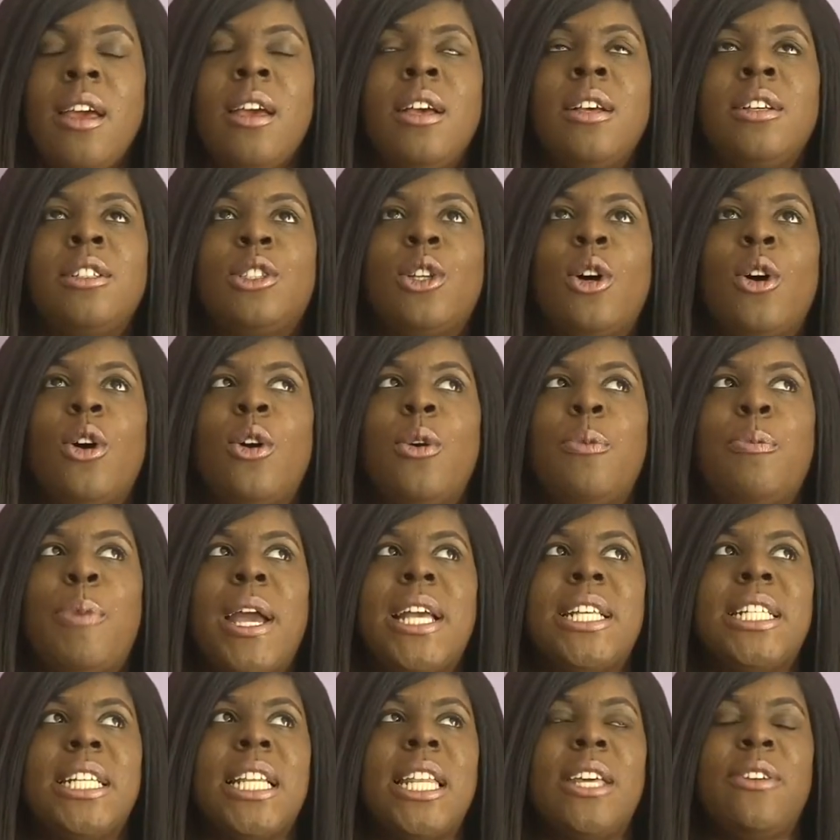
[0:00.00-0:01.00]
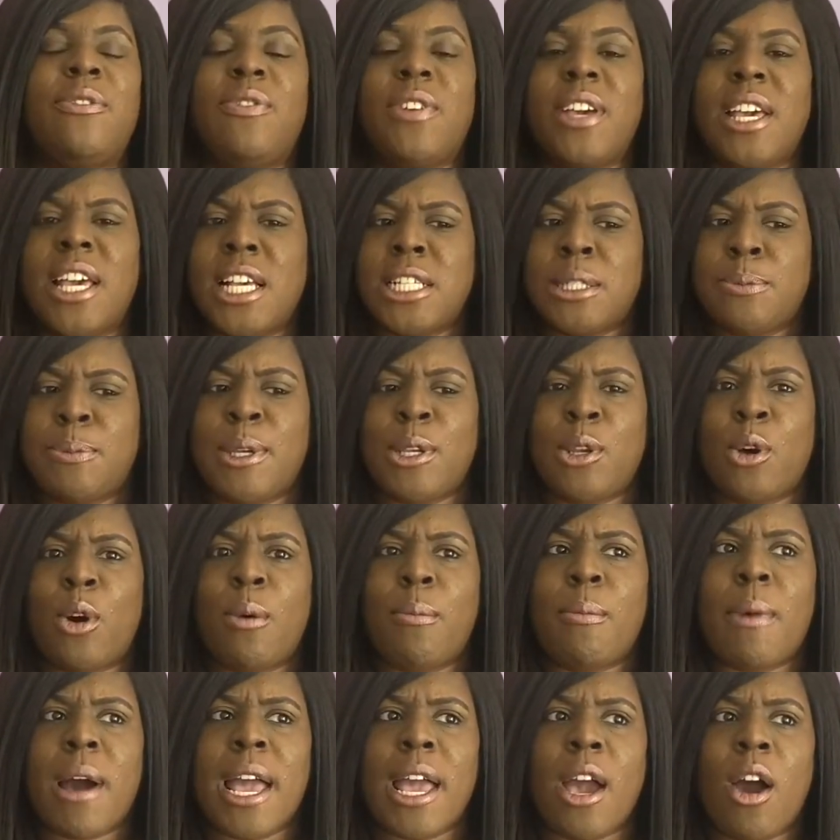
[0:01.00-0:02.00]
So basically fear has been on
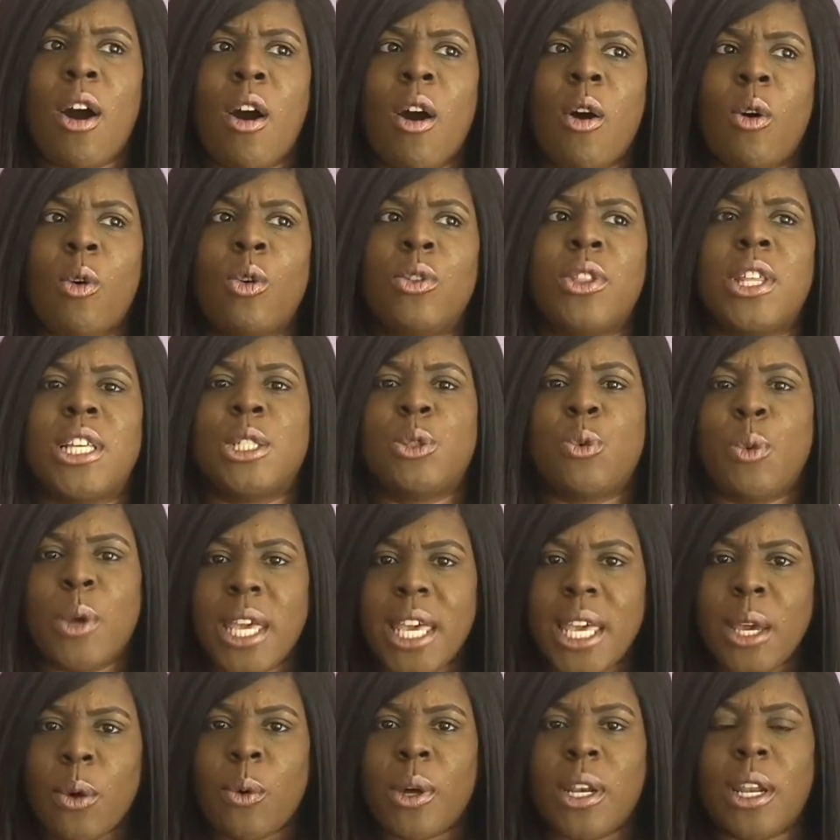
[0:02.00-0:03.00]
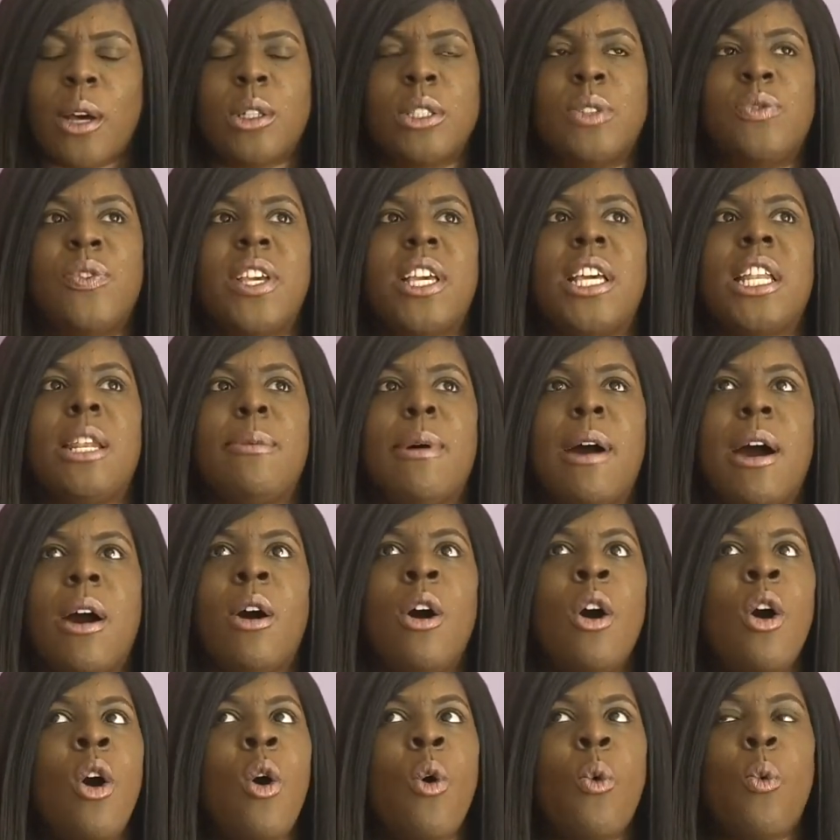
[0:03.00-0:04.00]
my heart all this week when I was thinking about
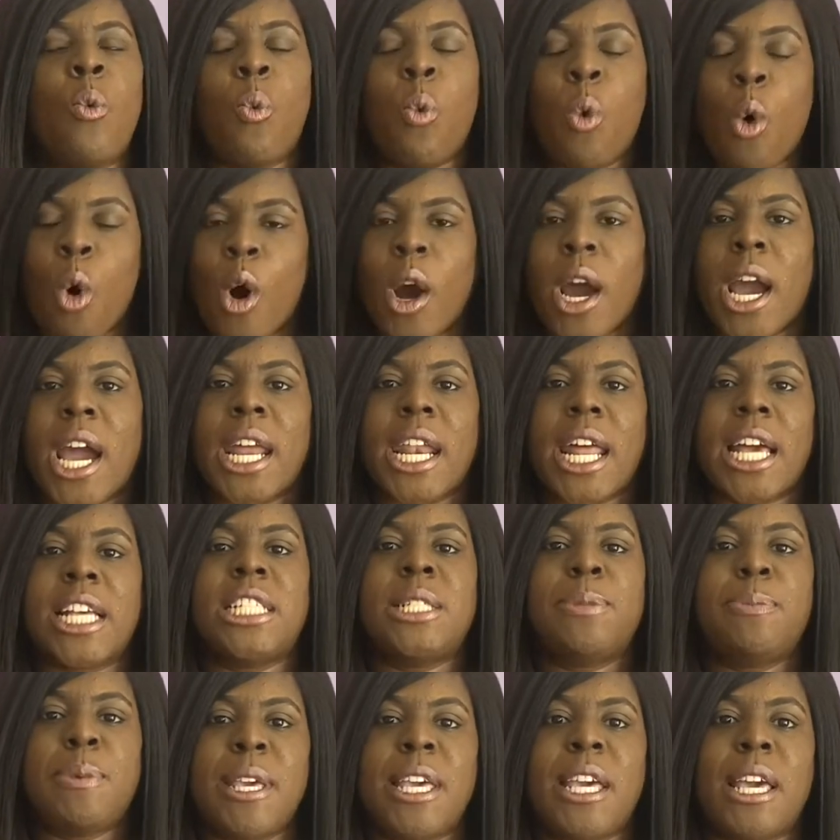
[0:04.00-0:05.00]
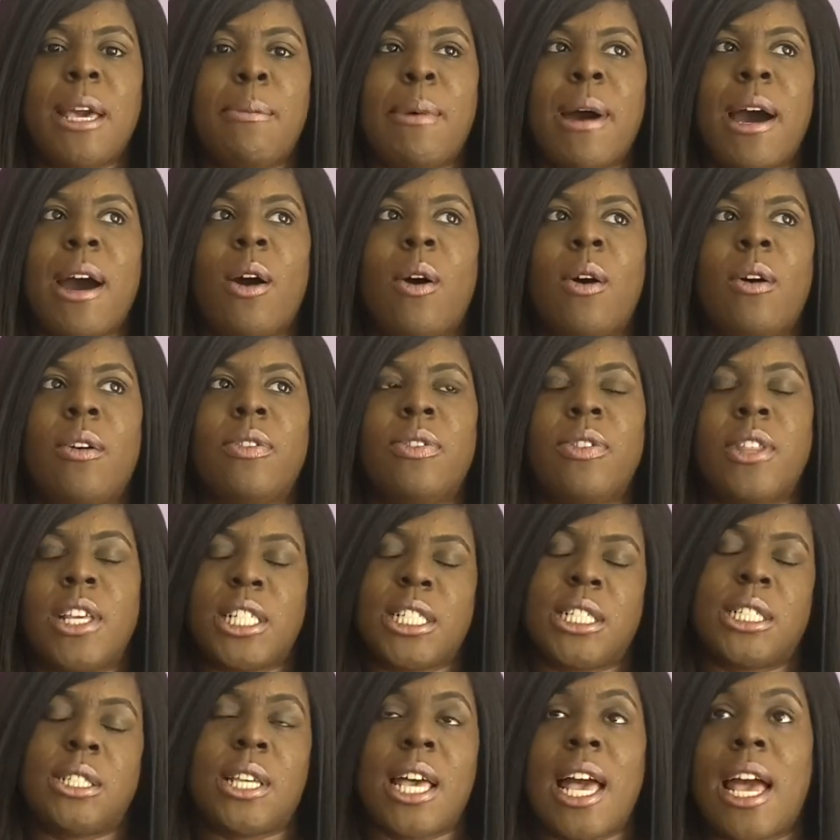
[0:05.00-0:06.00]
what can I speak about
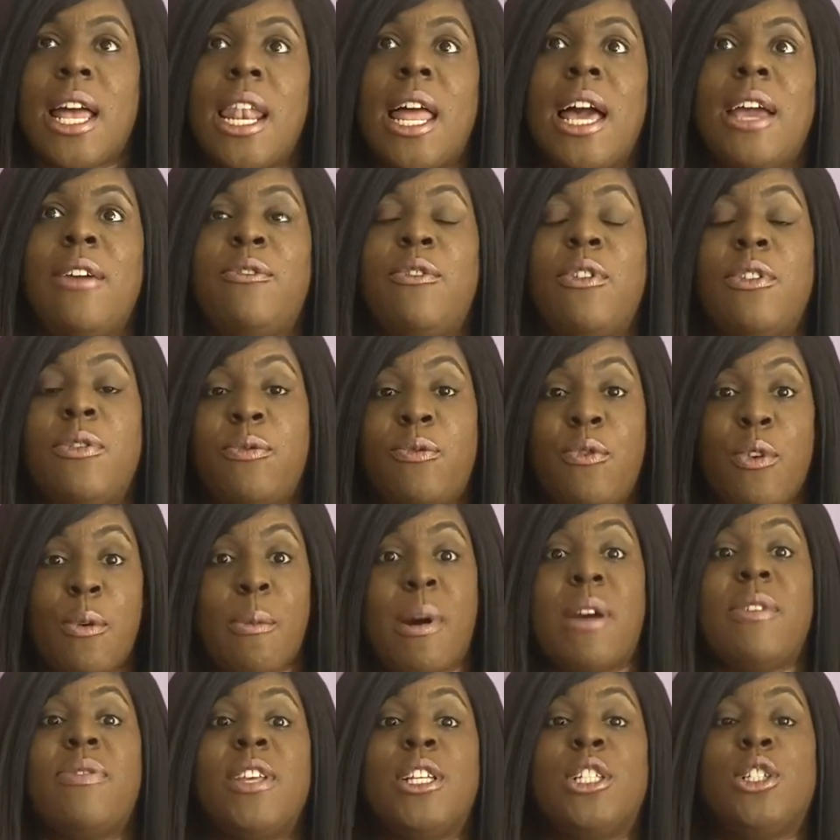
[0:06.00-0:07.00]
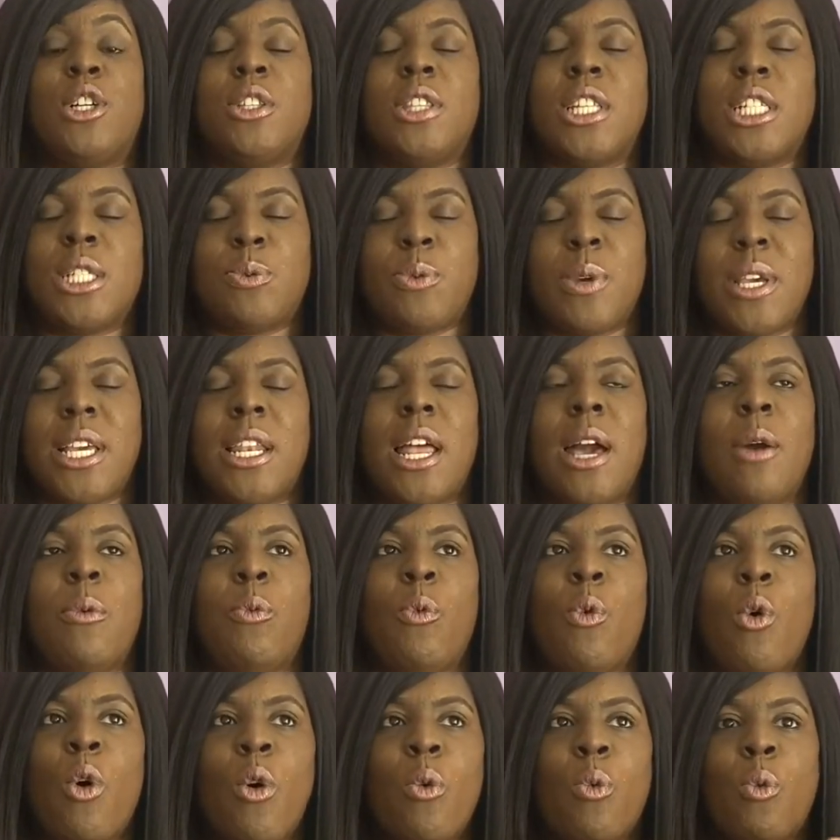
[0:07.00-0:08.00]
this, like for my video this week, like
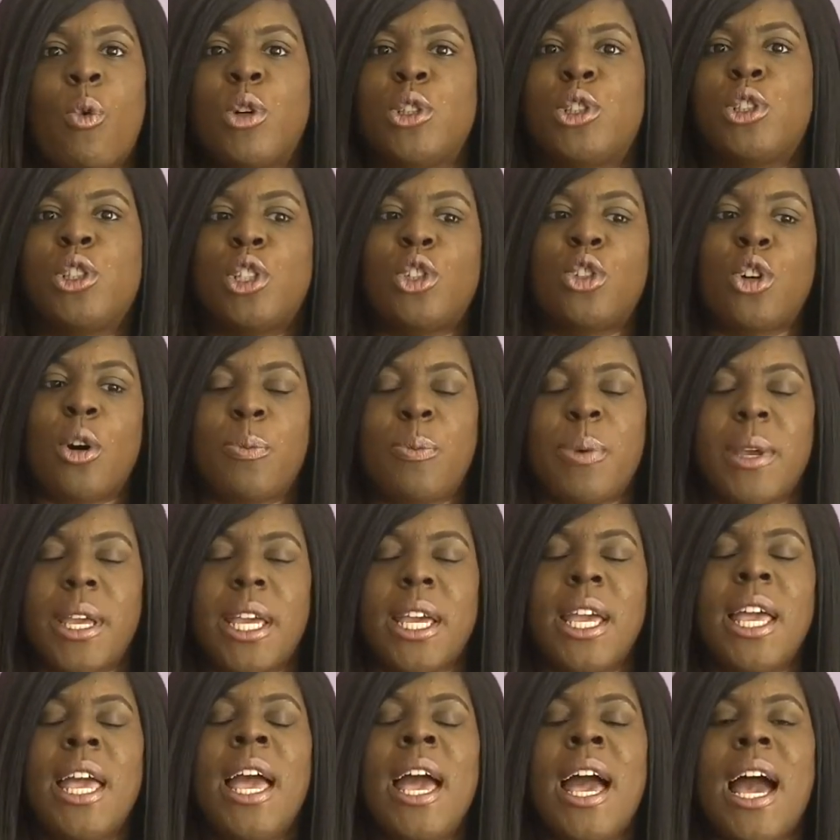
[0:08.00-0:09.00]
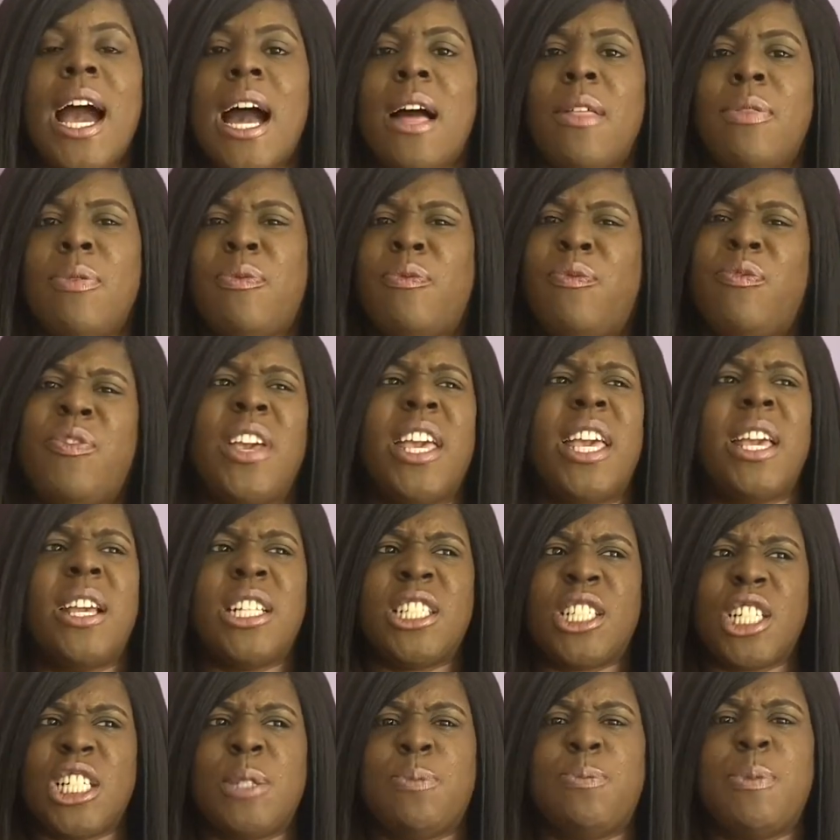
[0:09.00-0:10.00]
what's the topic, and fear has
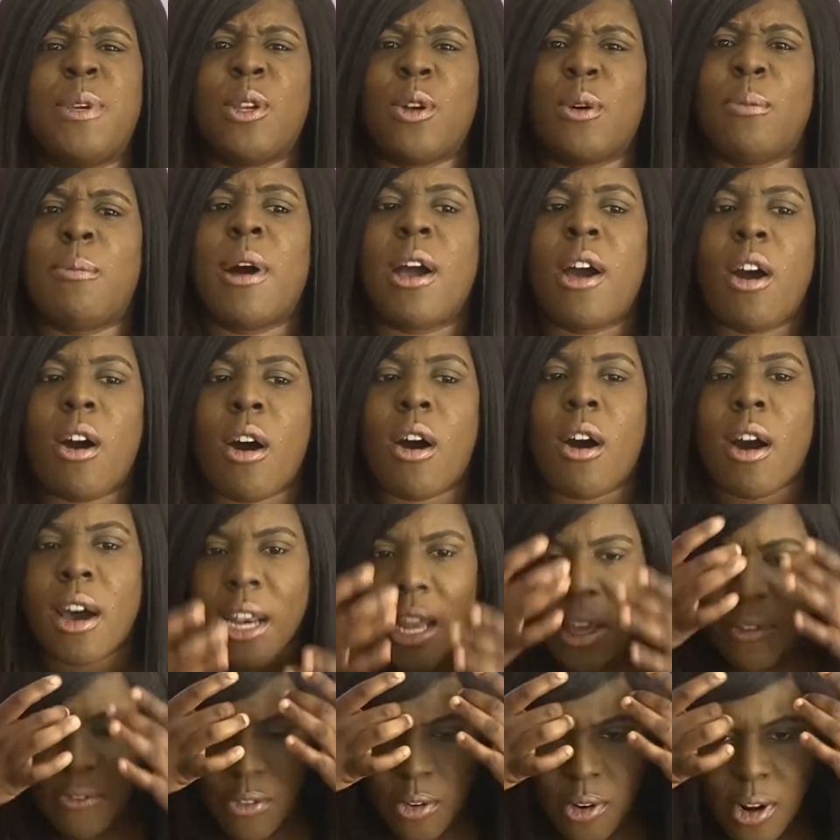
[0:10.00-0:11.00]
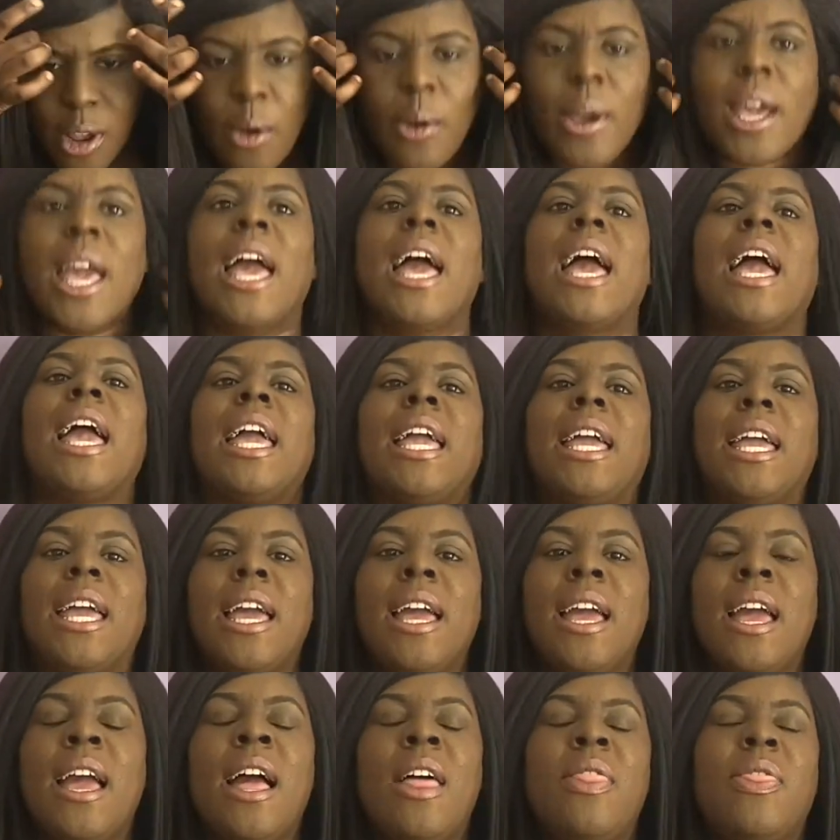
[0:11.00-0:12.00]
just been on my heart, and I thought, okay,
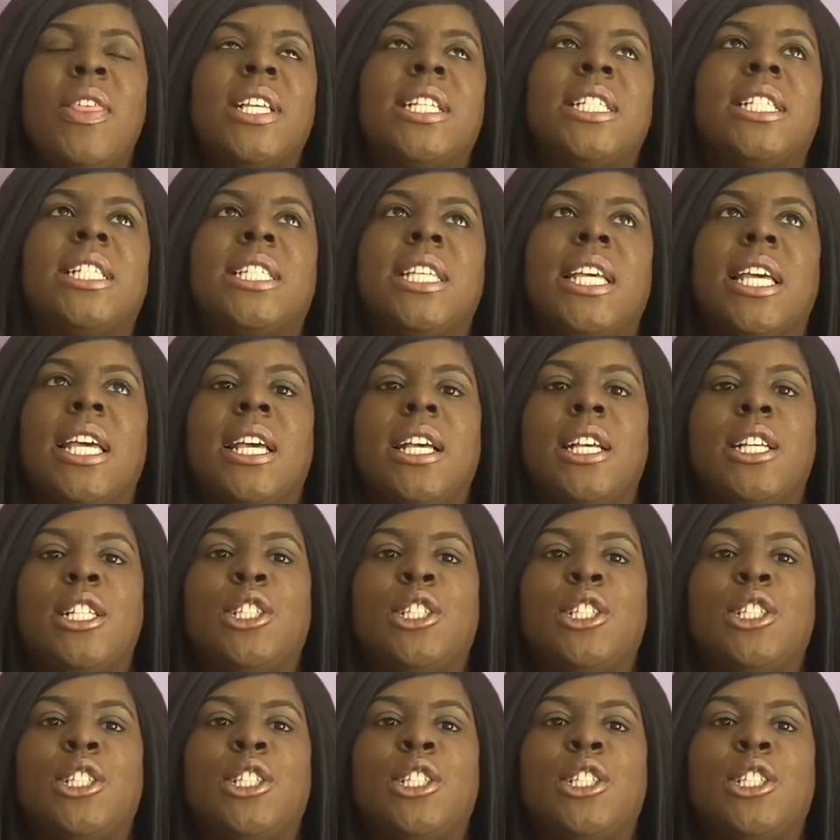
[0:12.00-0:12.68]
this is it.